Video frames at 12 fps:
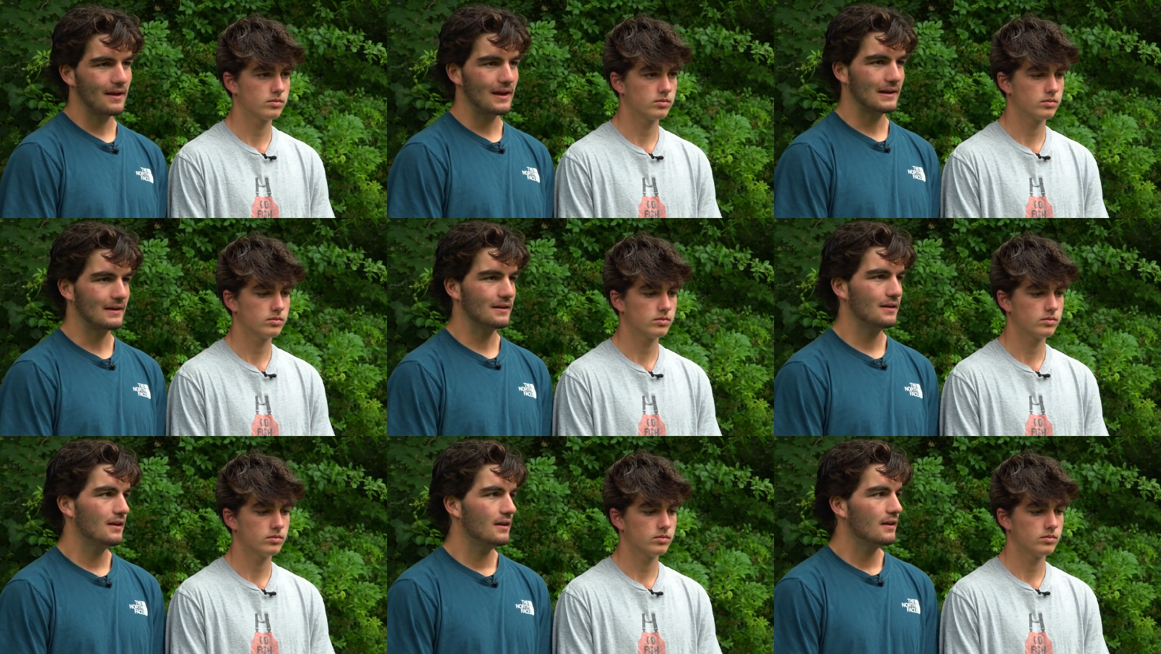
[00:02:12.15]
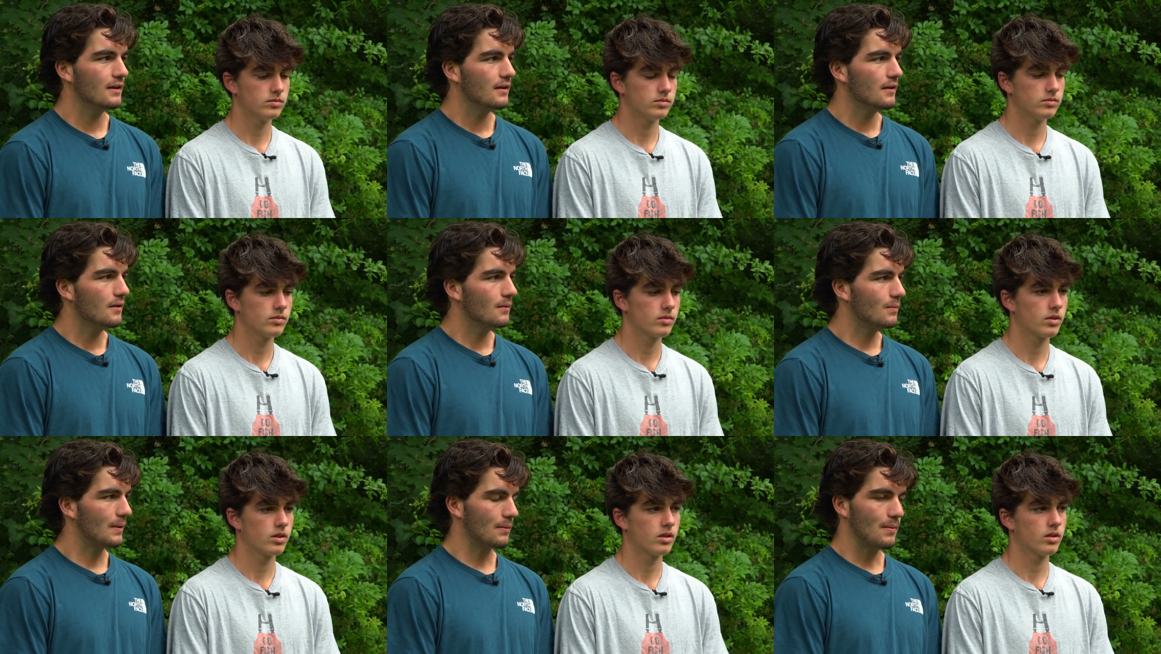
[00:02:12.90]
Speaker 1: And
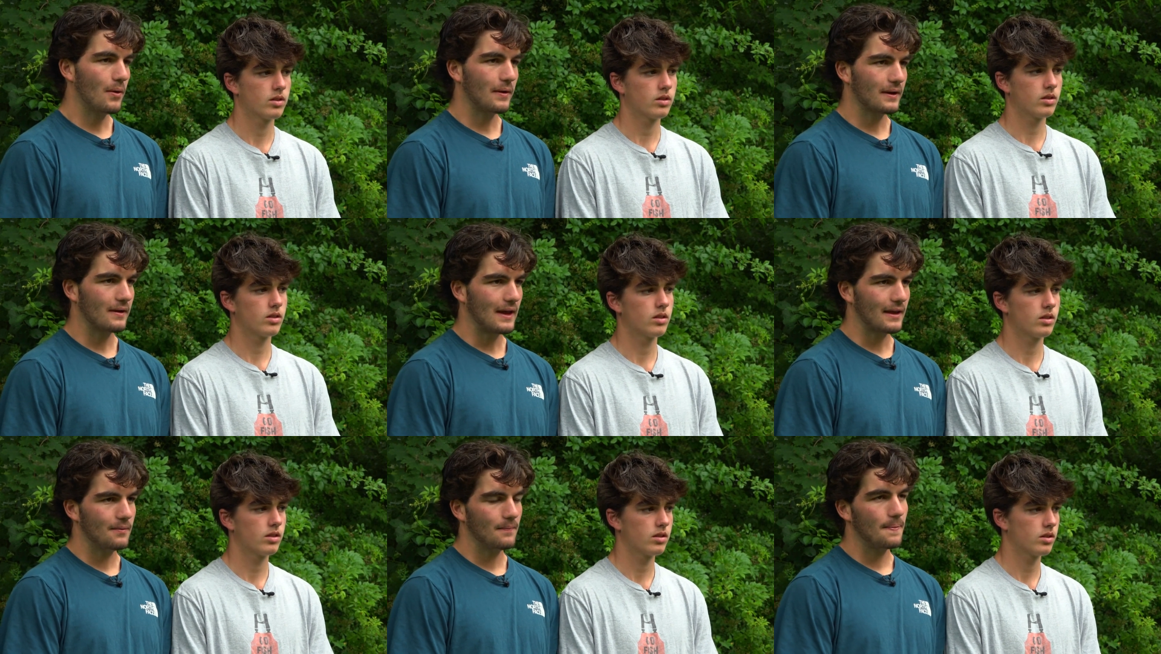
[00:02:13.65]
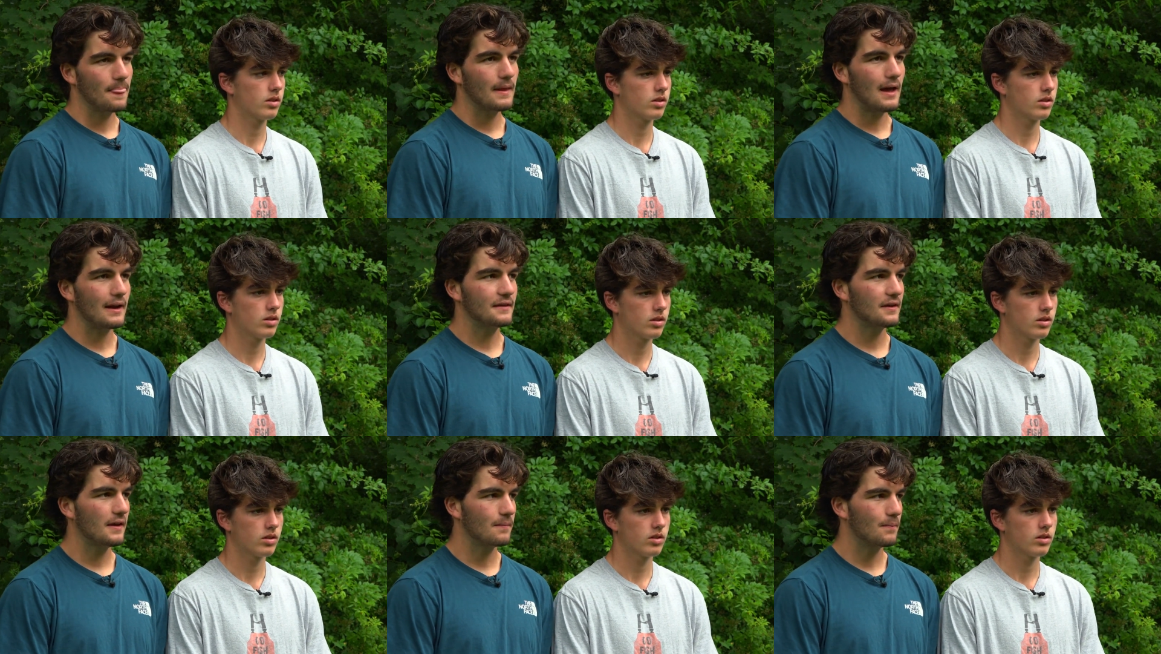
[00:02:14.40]
we were mowing it like I'd
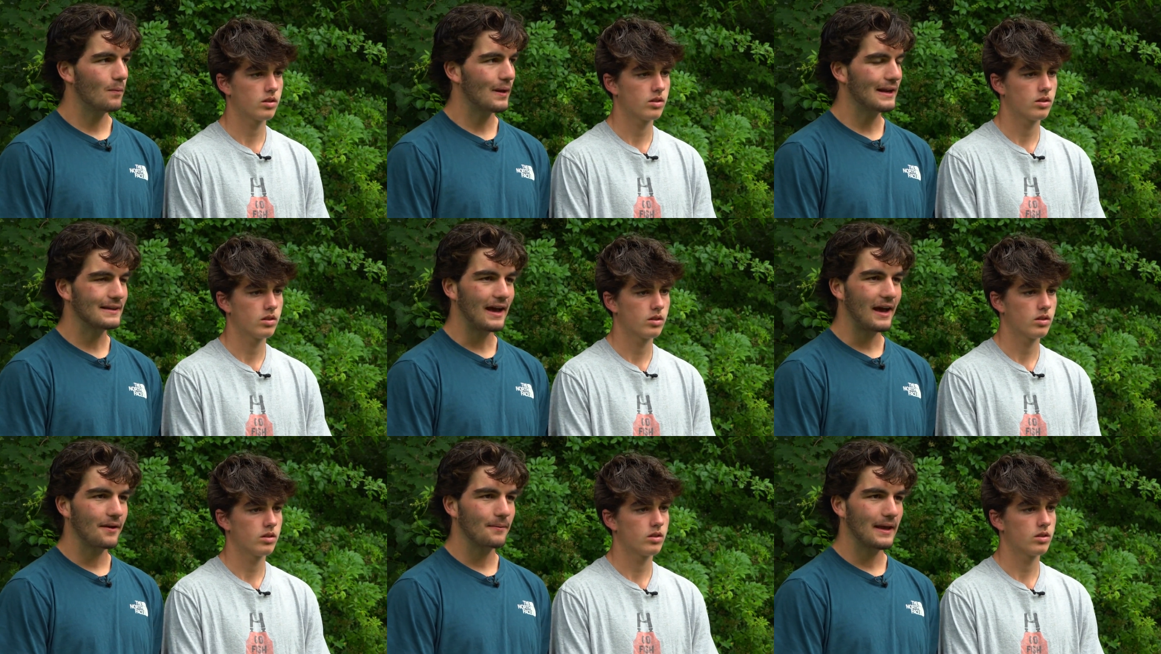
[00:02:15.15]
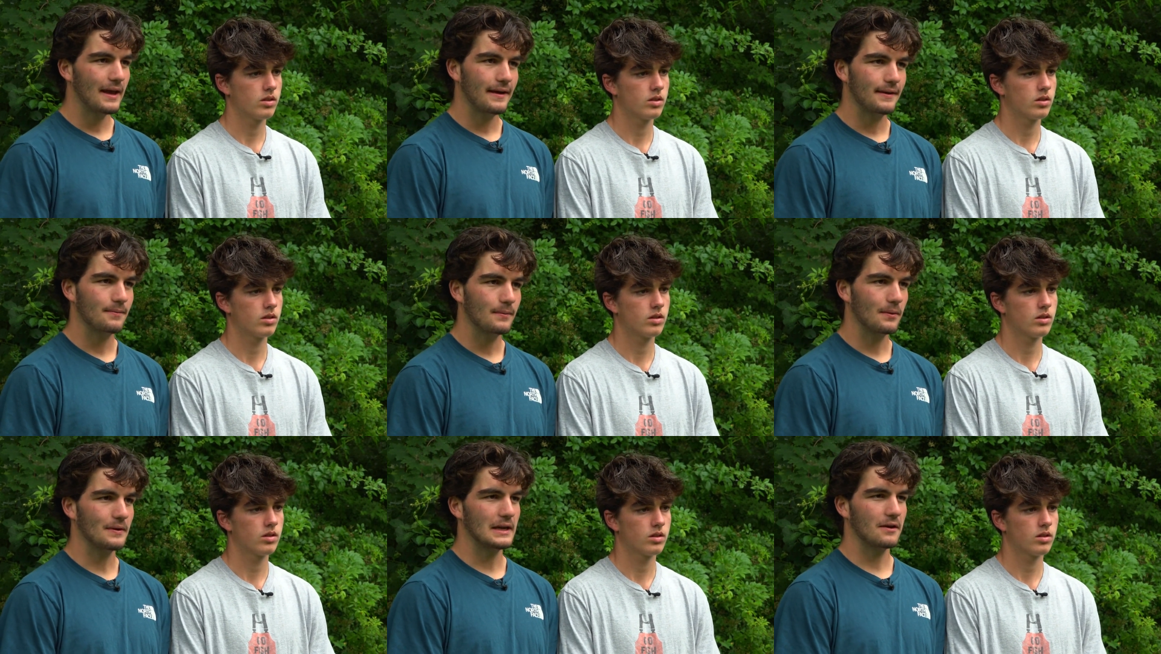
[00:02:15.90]
say when it died, we had we
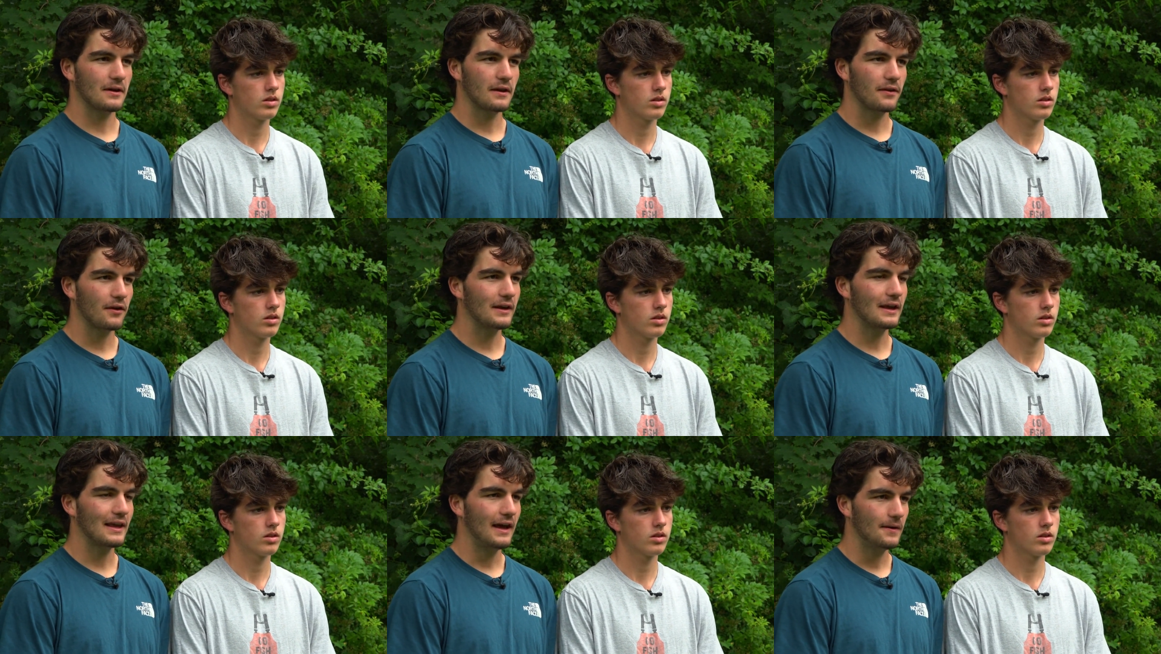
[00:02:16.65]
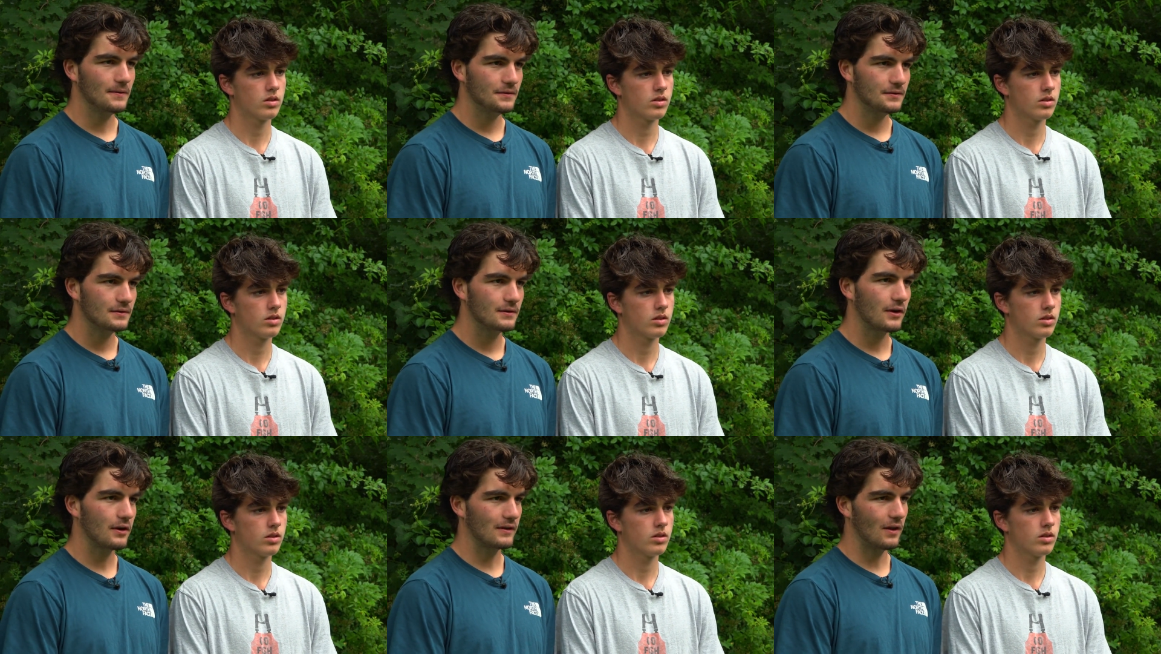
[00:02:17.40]
were nearing 30 accounts,
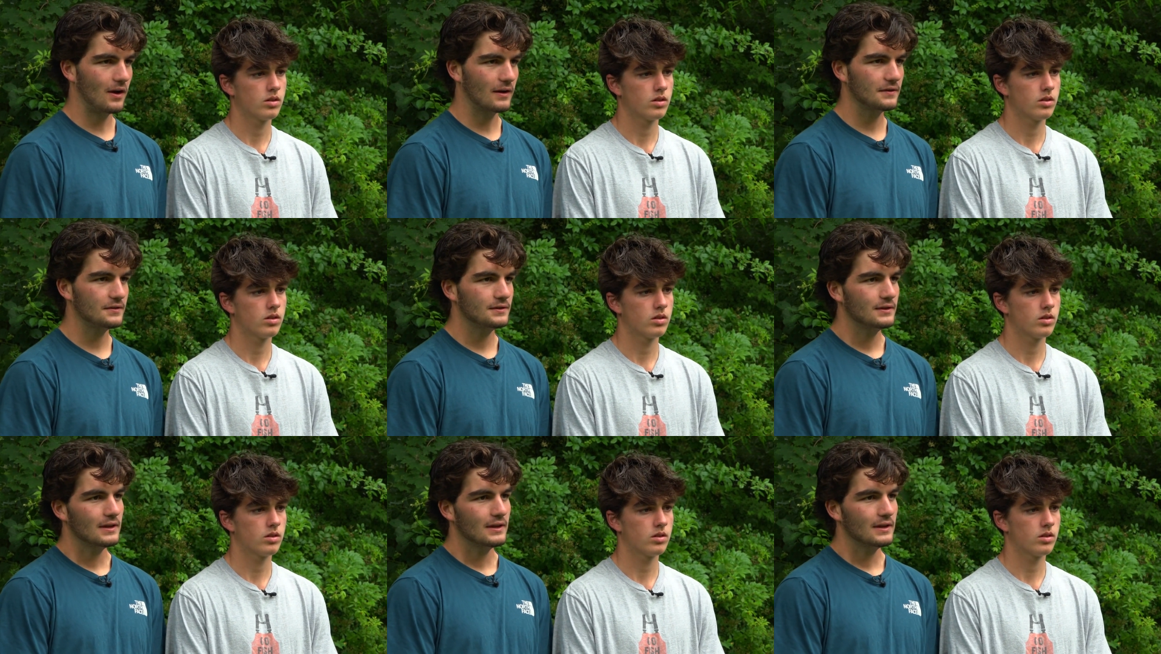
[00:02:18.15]
30 lawns,